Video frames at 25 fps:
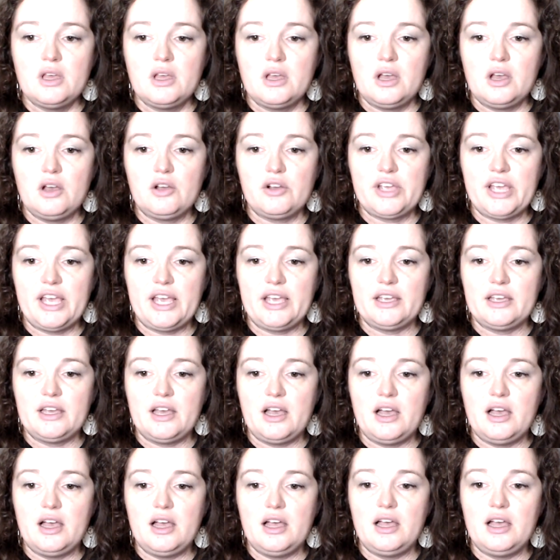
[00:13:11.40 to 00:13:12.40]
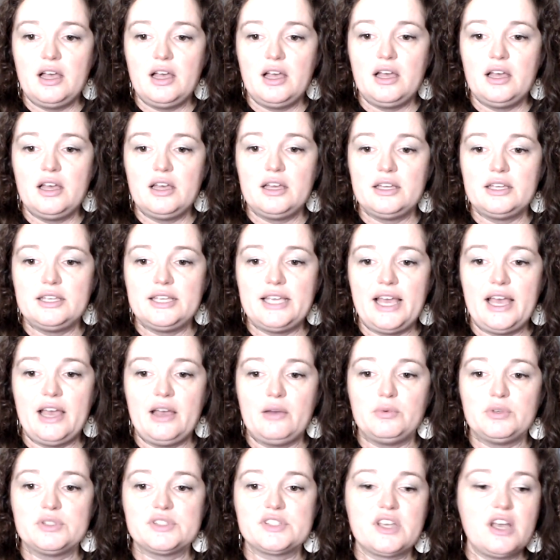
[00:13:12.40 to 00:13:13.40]
Okay, yeah,
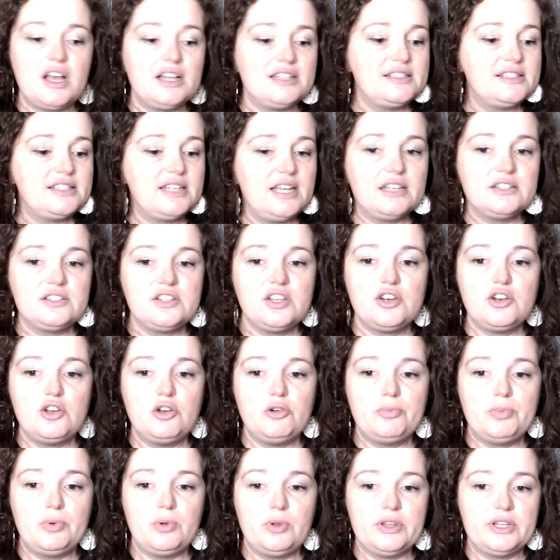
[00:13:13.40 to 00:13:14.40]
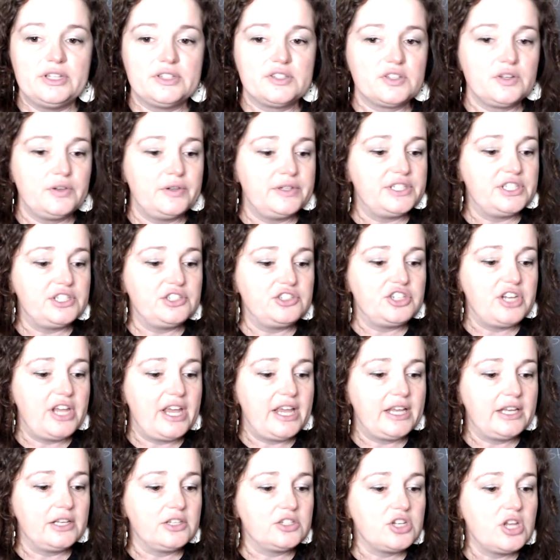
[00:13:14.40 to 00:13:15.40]
it was Constantinople that's going to
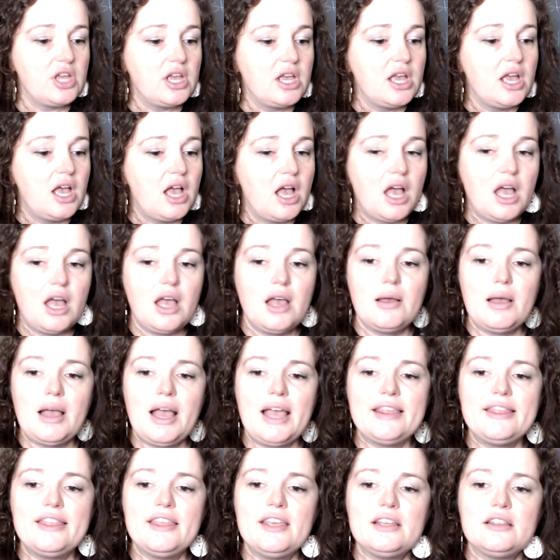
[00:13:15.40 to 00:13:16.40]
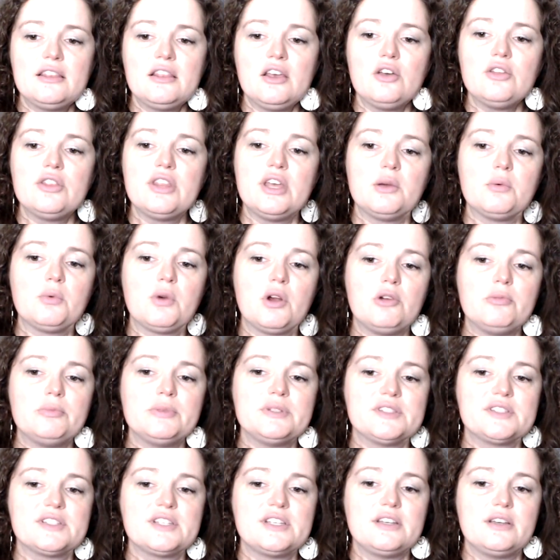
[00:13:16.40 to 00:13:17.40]
change. I think, though, that
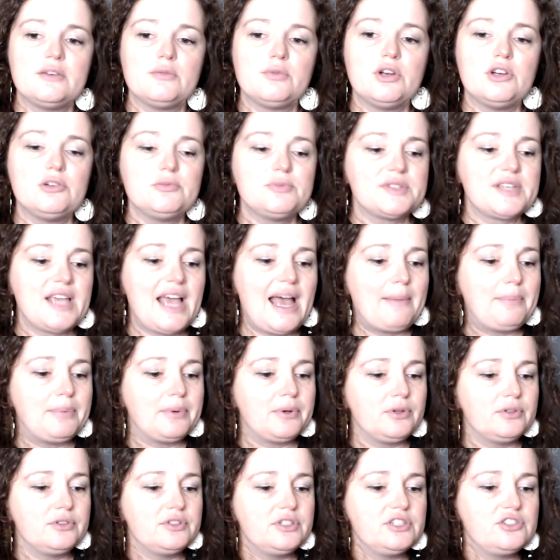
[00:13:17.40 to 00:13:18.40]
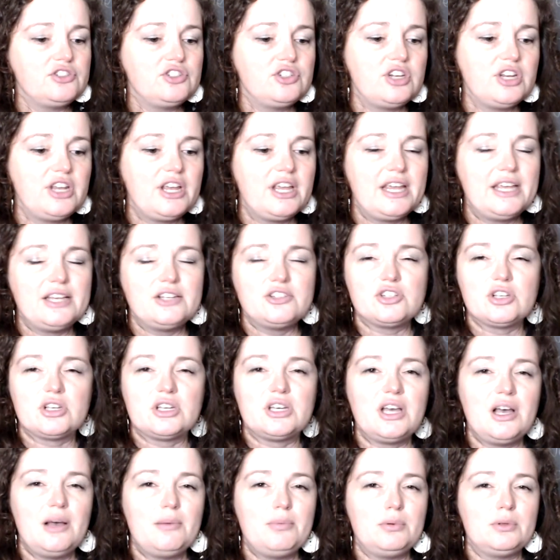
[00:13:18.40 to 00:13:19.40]
Rome's capital did change a
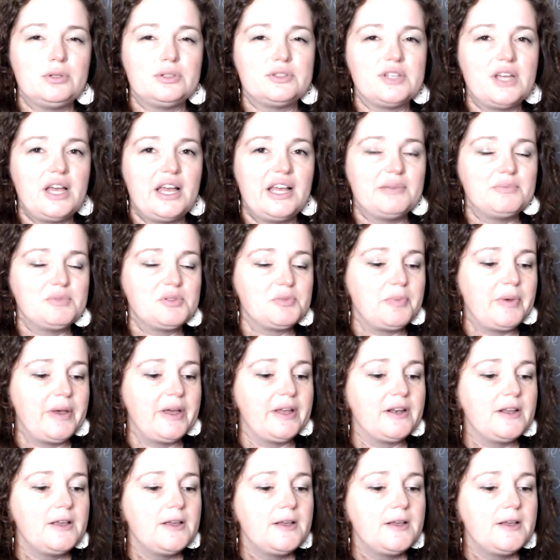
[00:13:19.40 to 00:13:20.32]
couple of times, but